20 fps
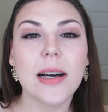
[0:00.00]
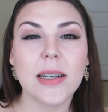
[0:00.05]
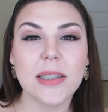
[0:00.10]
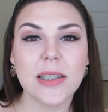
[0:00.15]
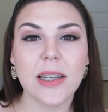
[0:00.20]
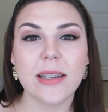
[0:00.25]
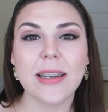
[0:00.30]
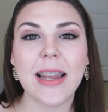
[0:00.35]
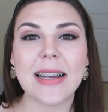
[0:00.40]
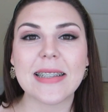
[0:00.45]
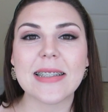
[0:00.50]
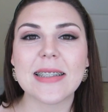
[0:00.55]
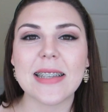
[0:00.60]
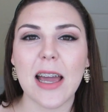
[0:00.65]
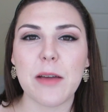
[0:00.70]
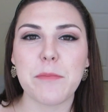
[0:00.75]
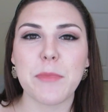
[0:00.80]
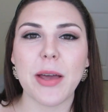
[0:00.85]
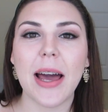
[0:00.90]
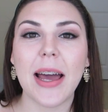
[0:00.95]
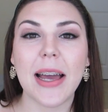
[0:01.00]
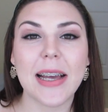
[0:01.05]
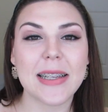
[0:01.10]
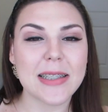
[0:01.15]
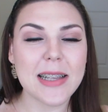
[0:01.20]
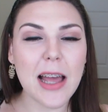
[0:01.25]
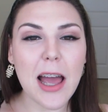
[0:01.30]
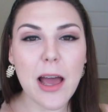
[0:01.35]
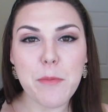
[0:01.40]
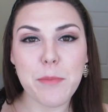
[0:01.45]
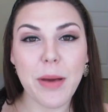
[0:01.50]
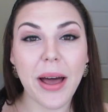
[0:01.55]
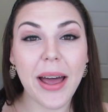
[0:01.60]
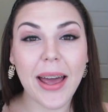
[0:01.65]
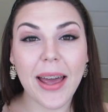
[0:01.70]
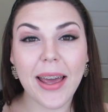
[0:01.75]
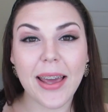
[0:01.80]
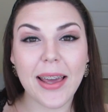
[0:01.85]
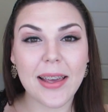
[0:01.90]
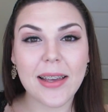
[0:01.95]
Until next time, guys.
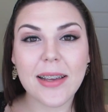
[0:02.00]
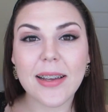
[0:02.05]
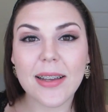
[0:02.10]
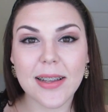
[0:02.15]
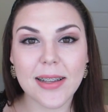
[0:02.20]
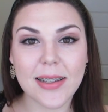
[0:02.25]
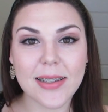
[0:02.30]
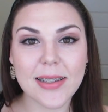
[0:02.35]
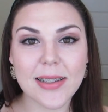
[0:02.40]
Bye.